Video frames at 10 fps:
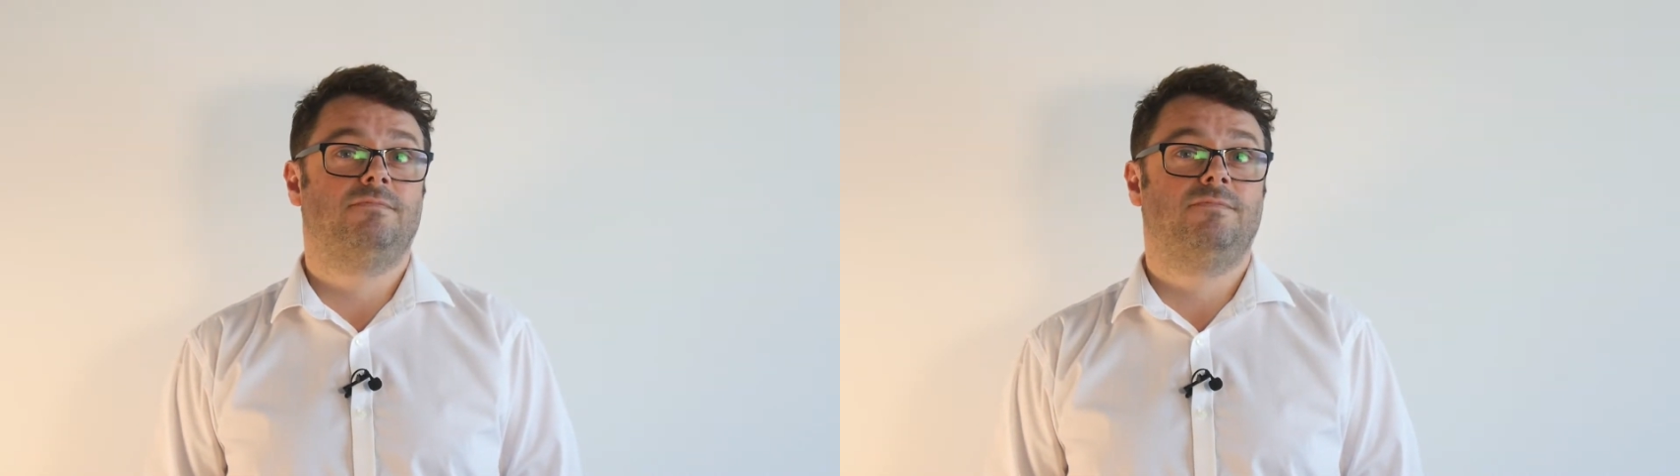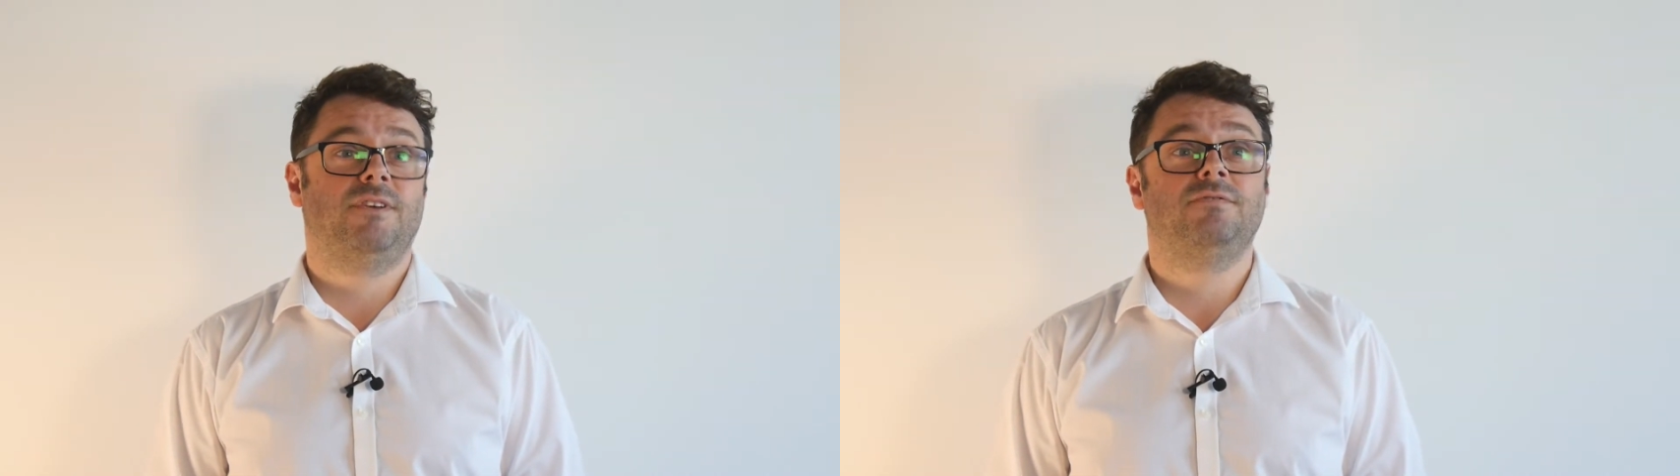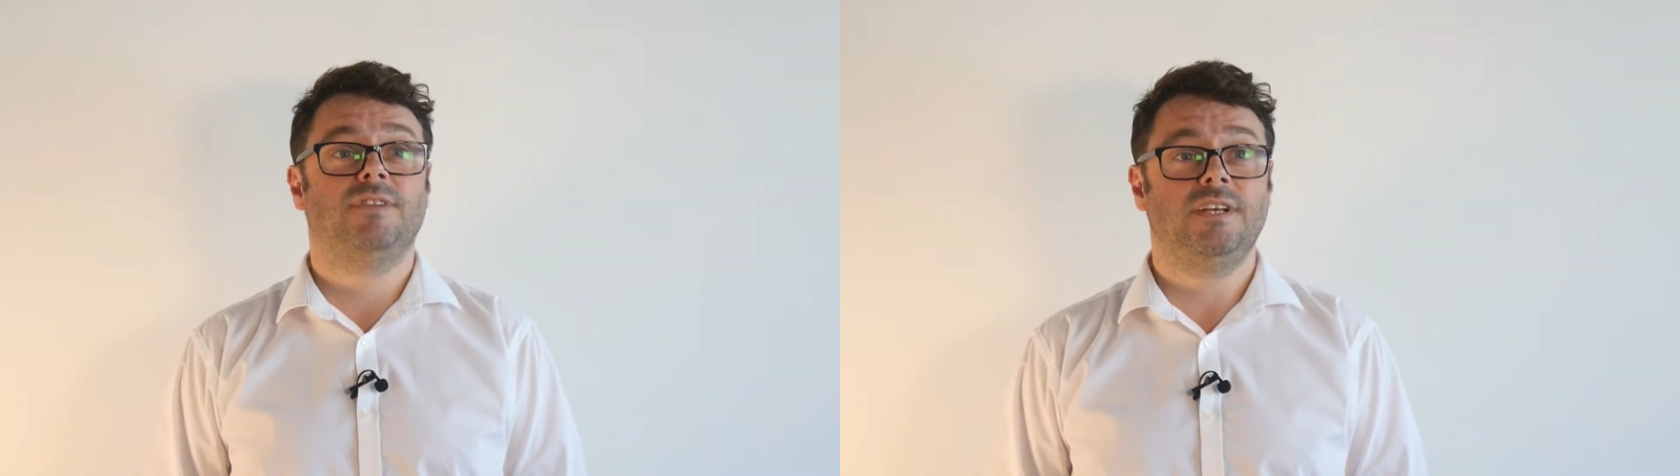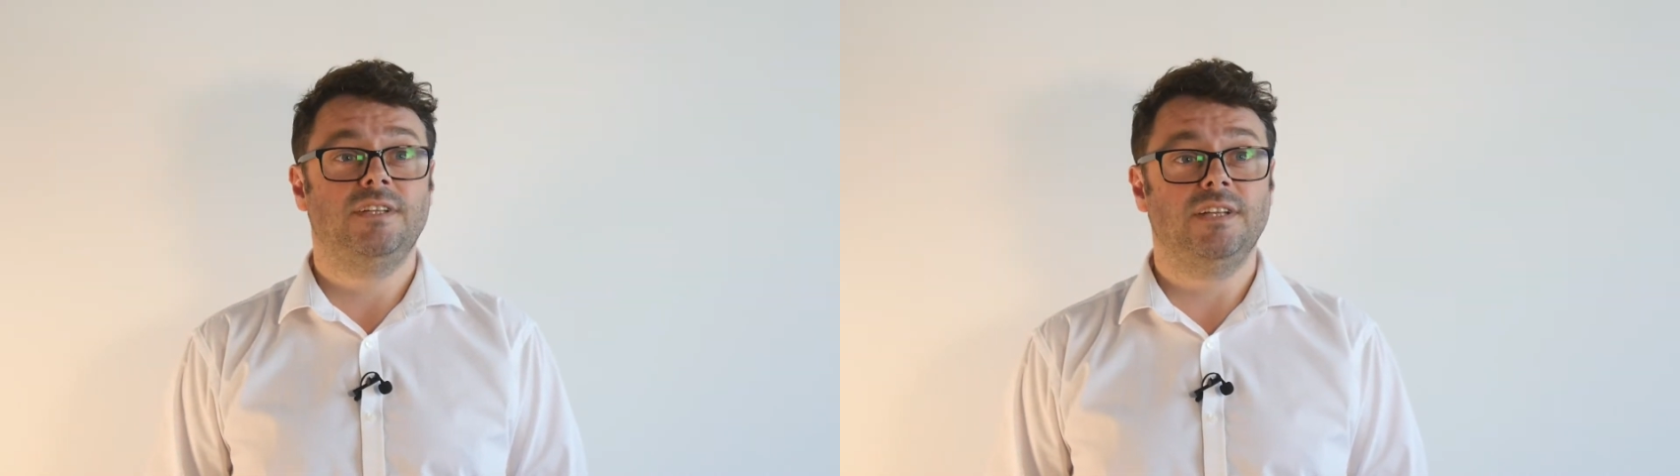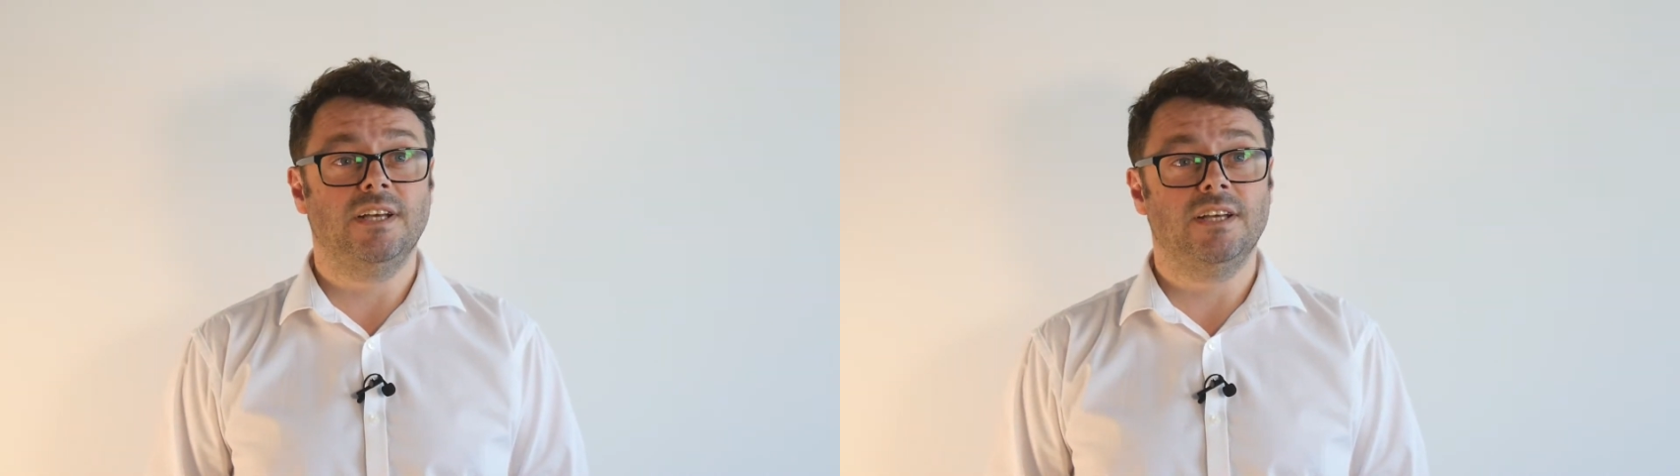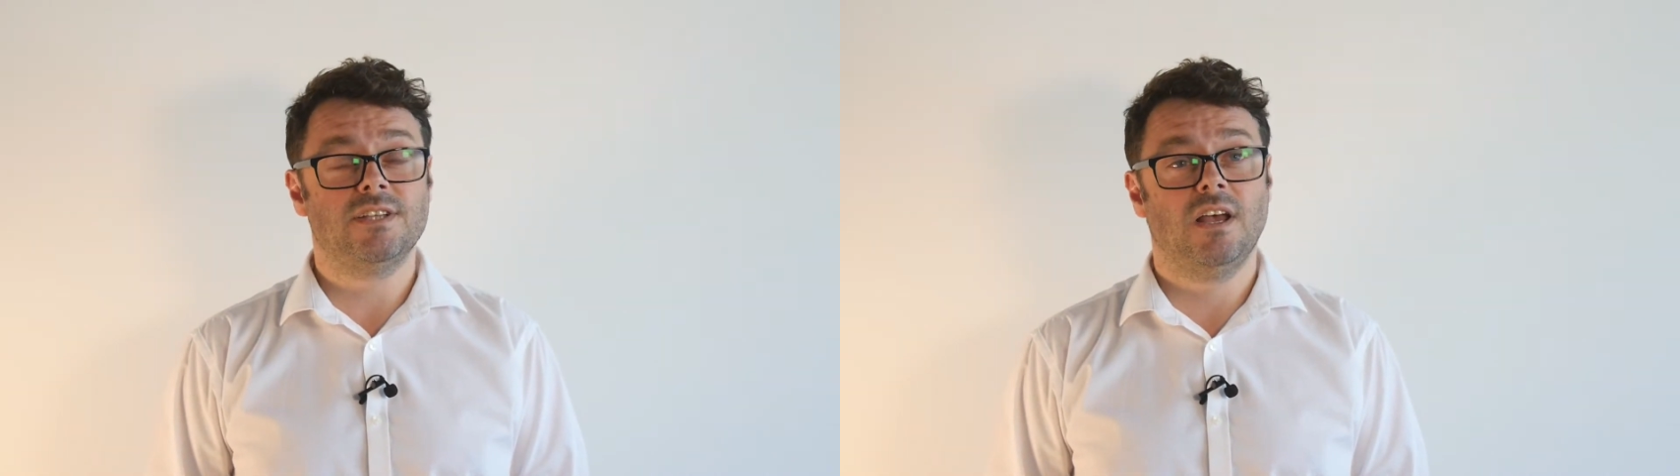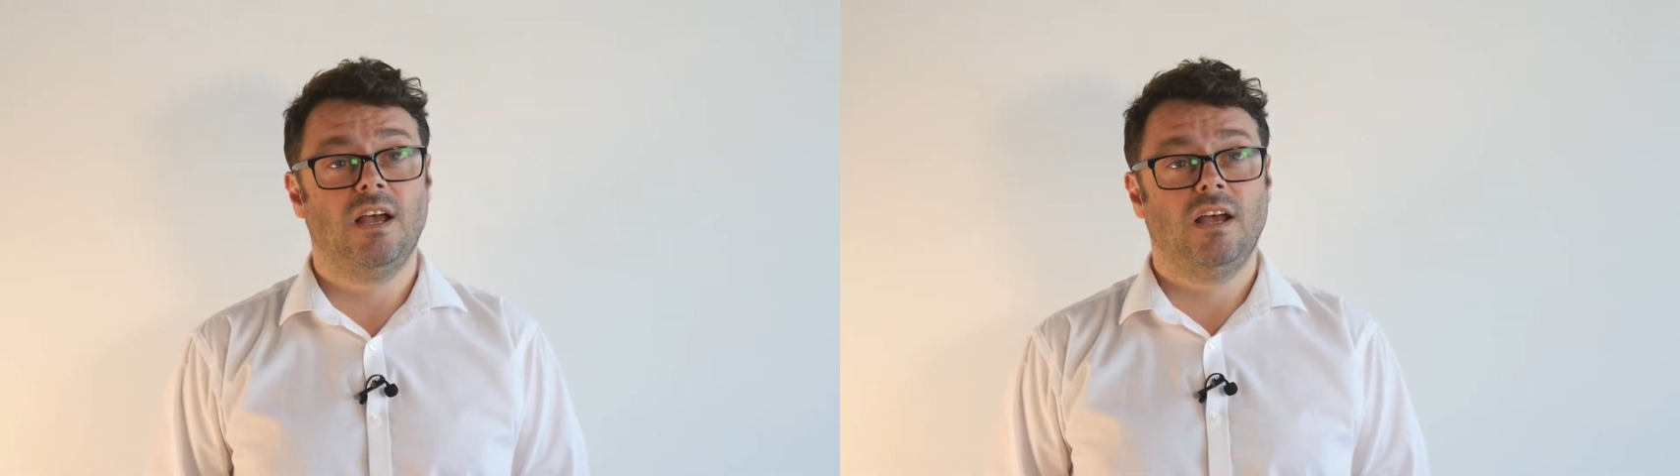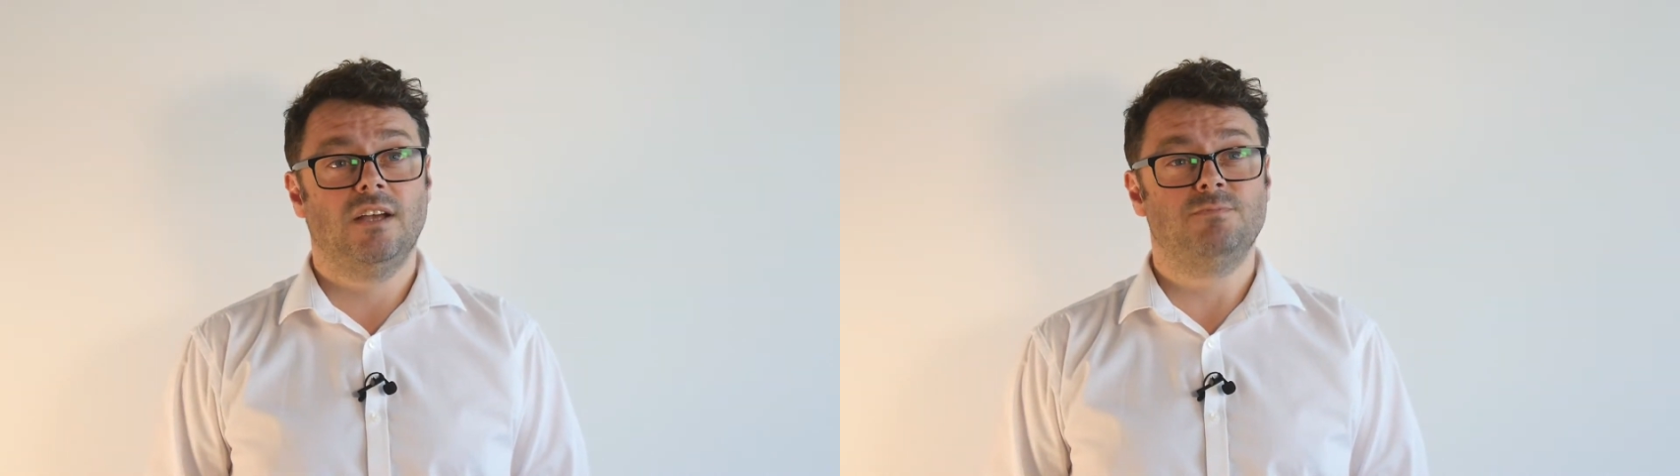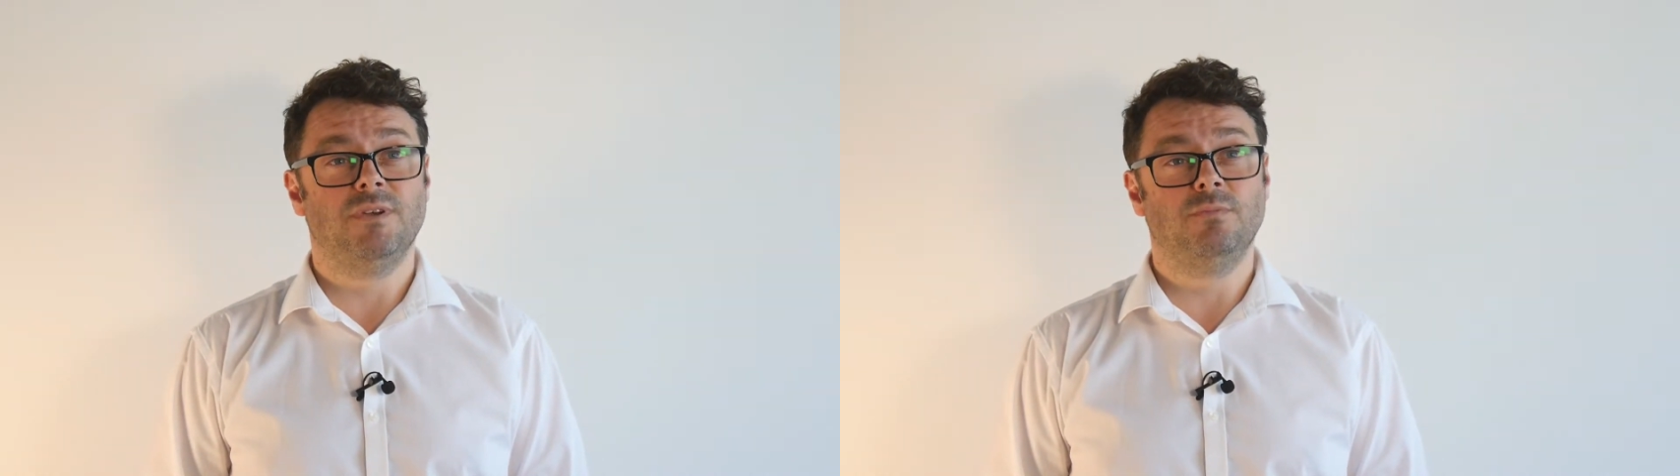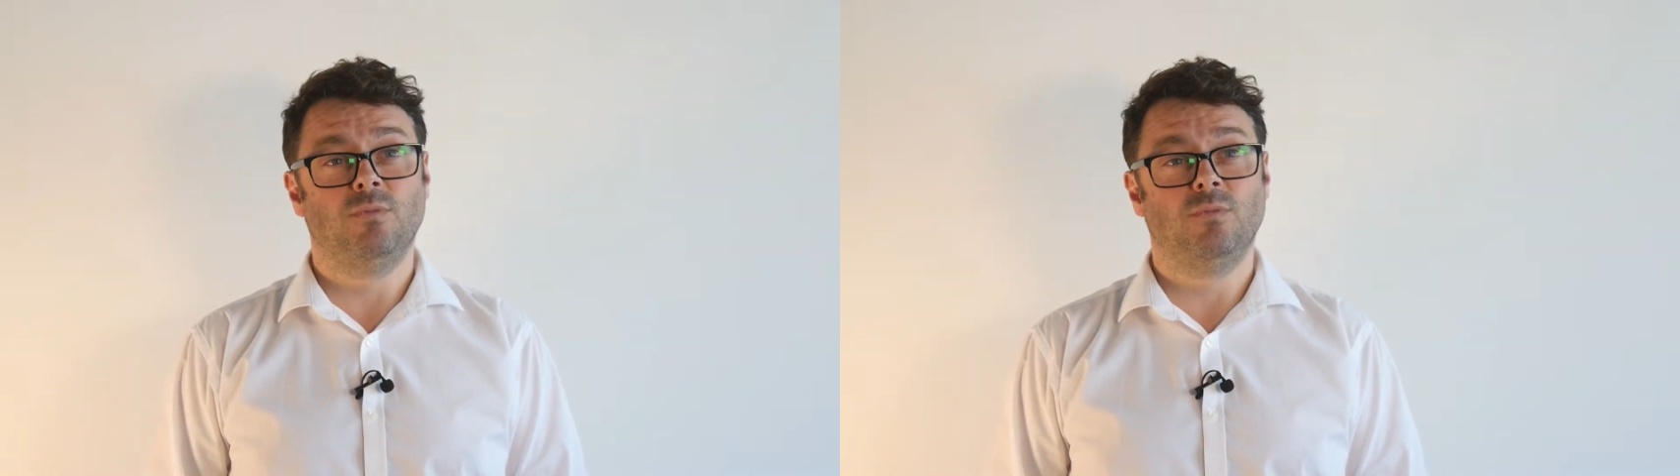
15 years has been